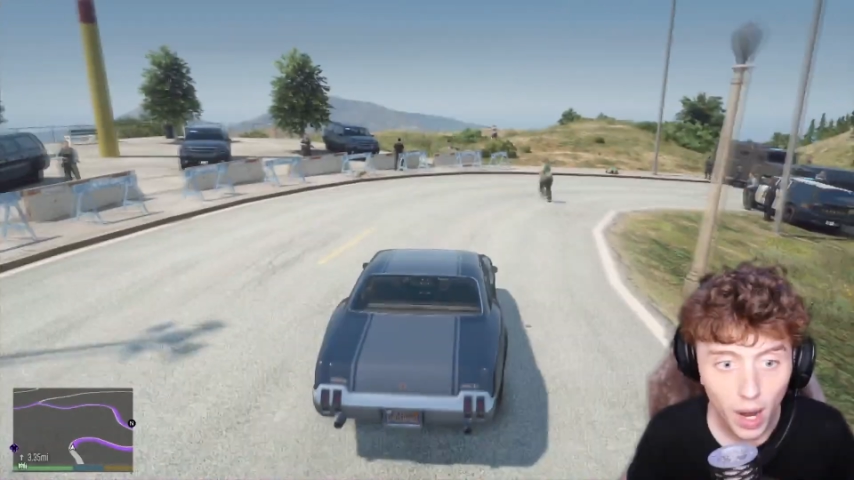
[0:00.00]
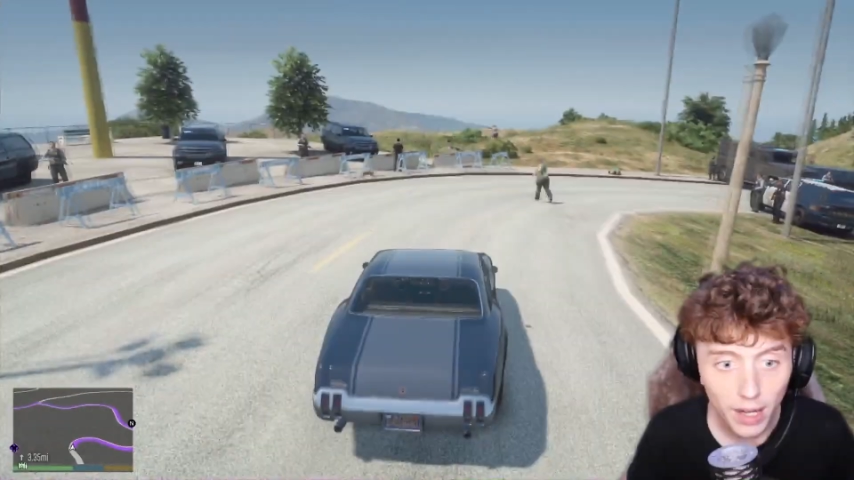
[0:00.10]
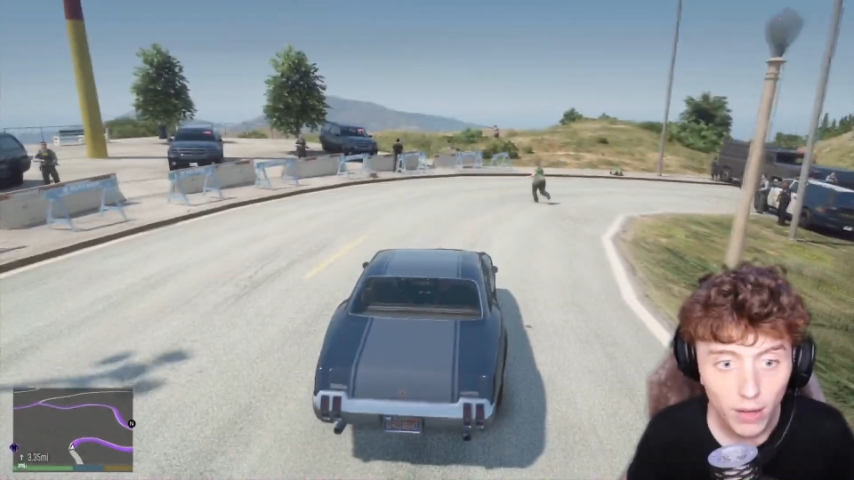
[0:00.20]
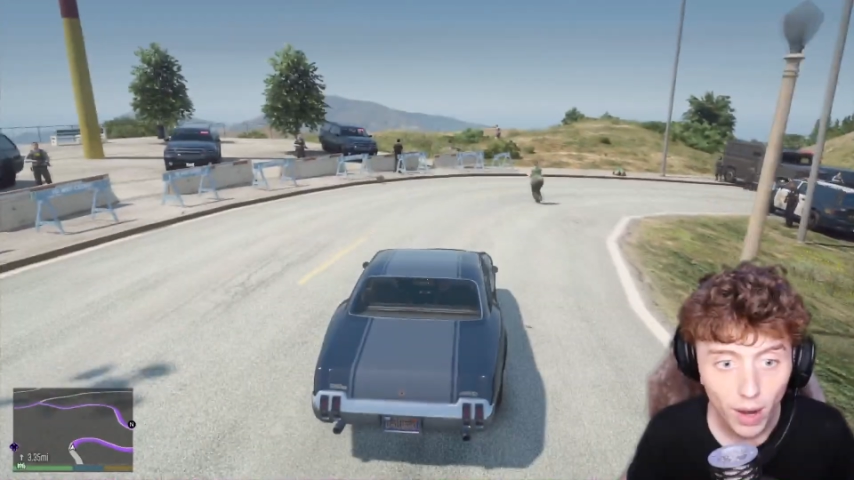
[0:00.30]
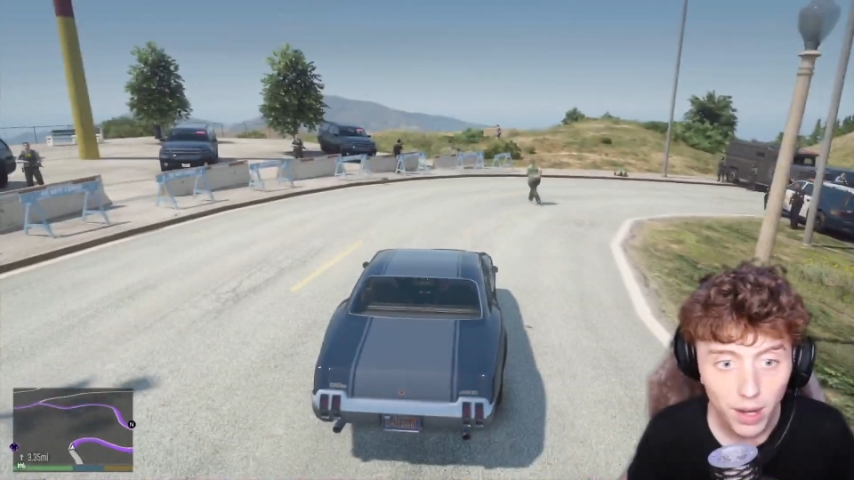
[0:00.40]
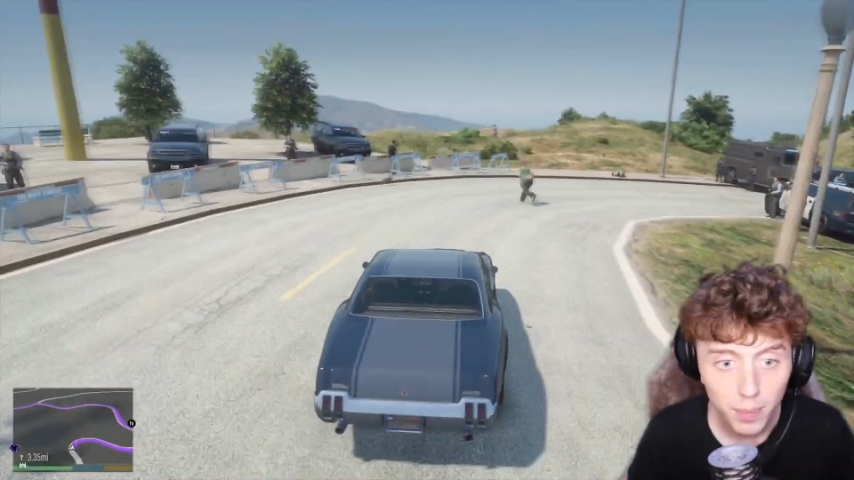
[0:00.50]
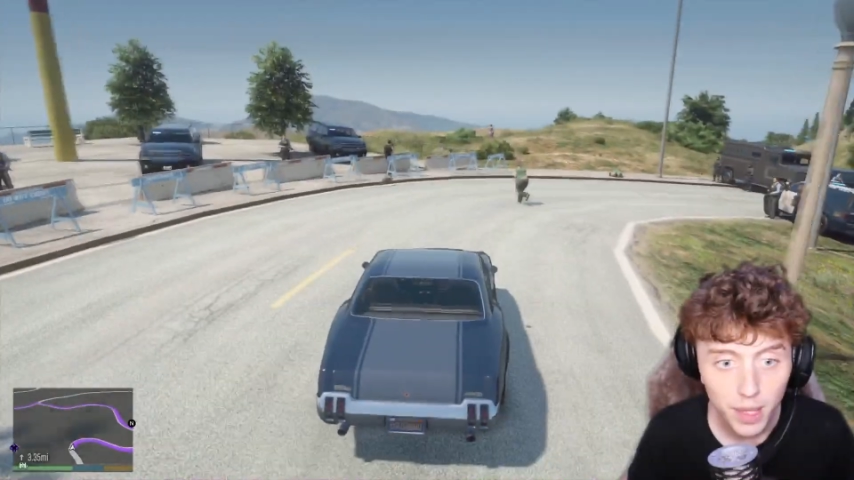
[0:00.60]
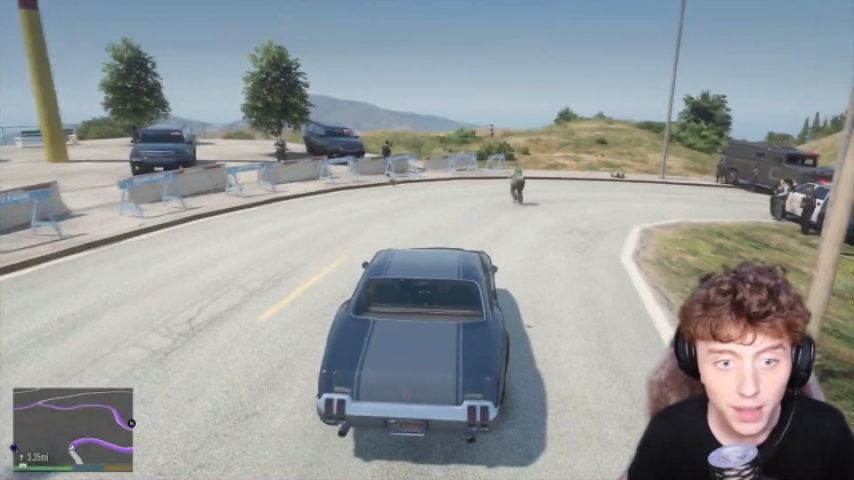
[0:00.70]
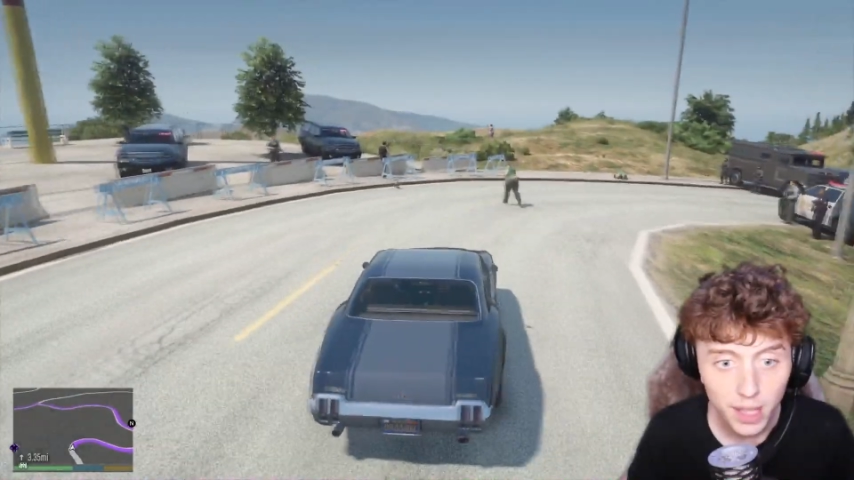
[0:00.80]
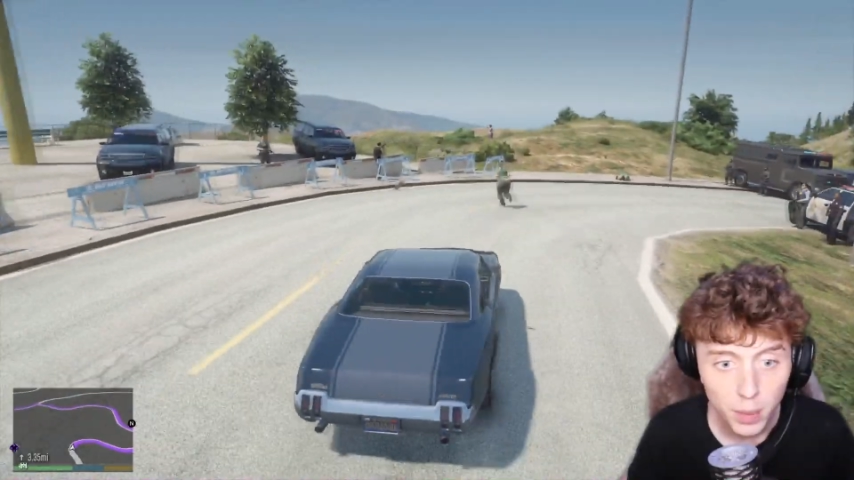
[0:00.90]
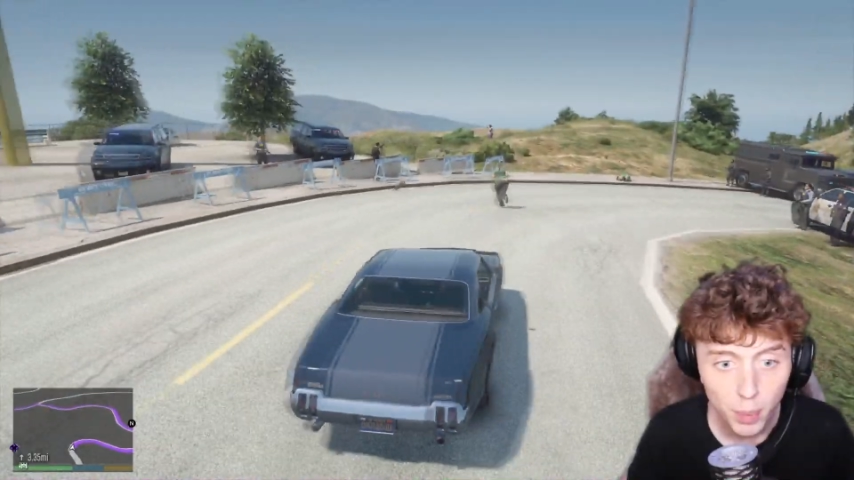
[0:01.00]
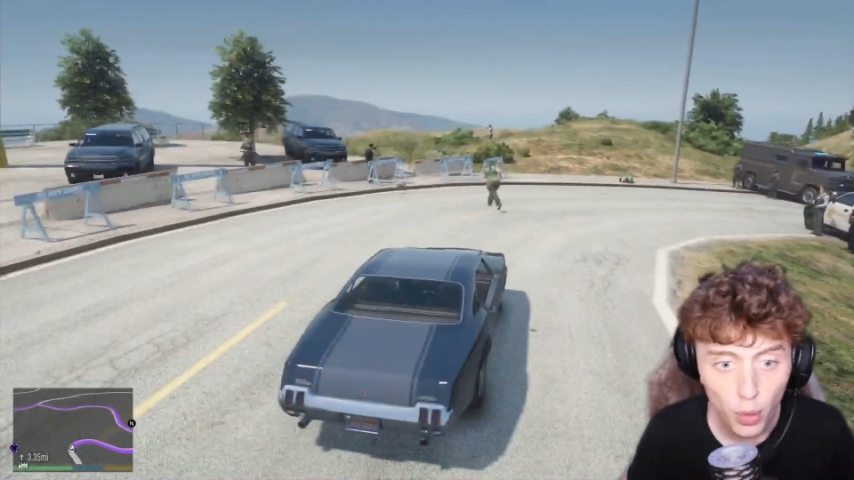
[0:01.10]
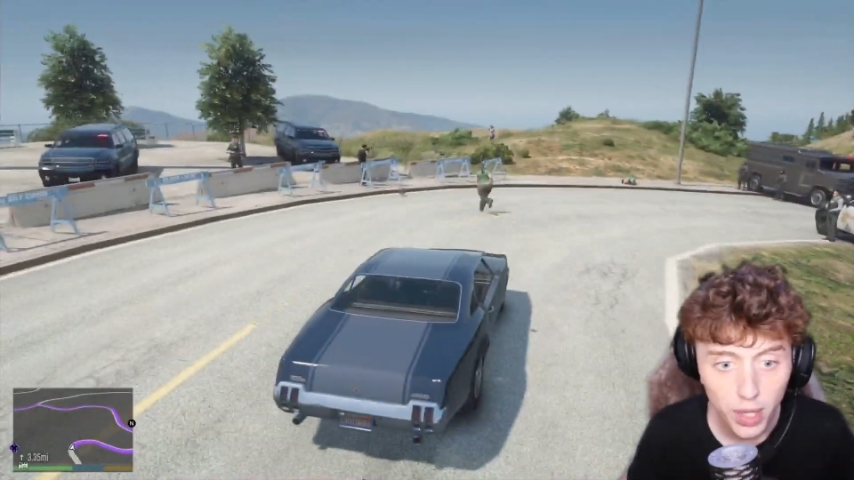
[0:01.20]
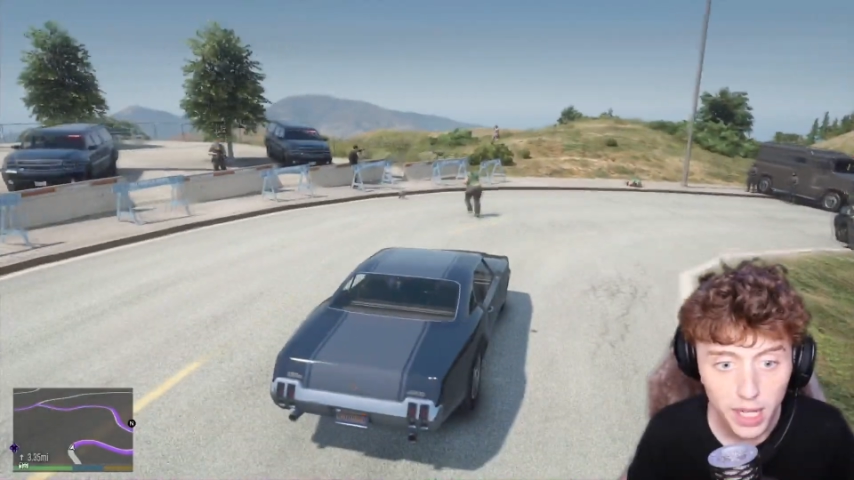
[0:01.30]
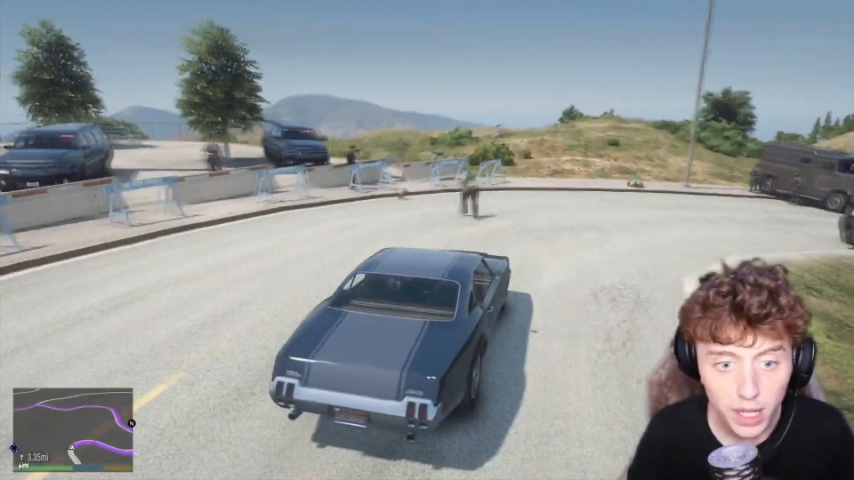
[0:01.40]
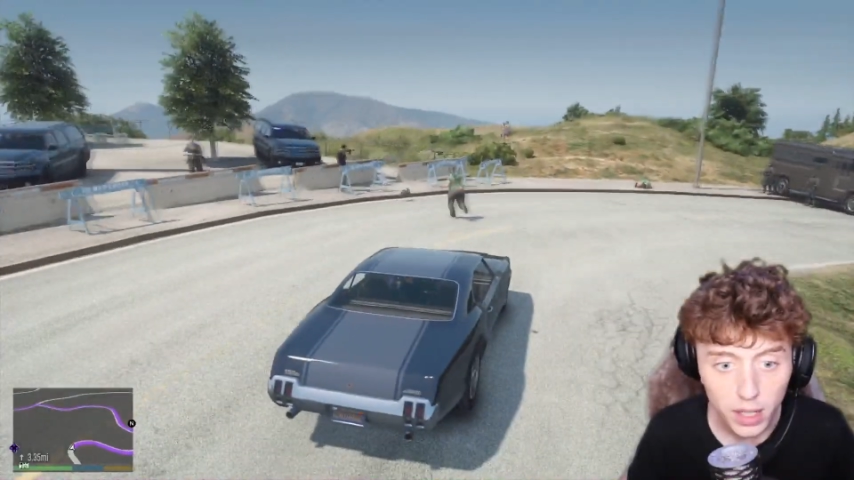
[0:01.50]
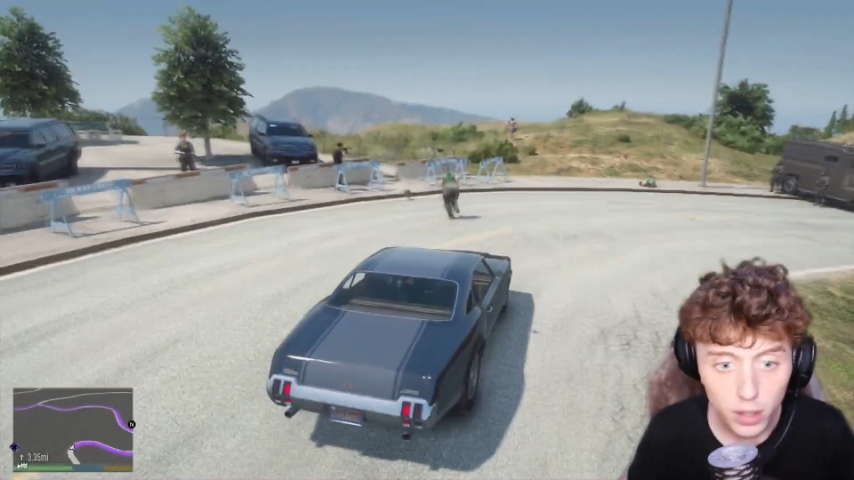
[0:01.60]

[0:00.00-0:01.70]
Why are random people? There's a bunny.